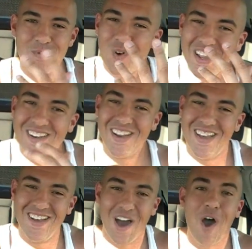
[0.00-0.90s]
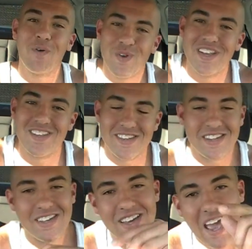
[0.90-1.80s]
What?
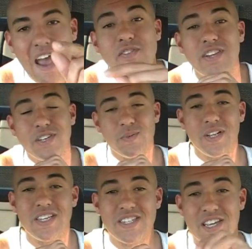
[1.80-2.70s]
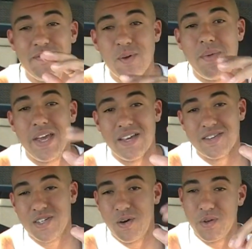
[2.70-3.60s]
Unrealistic. Everything's realistic if you make
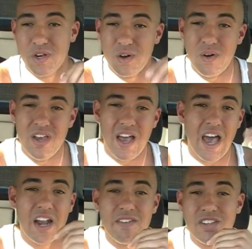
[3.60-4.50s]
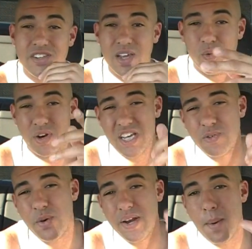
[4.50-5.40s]
it. So, you know, I don't even listen to that word.
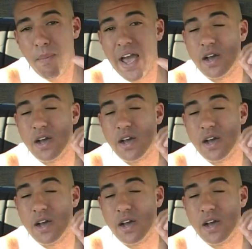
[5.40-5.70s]
That's why you write down my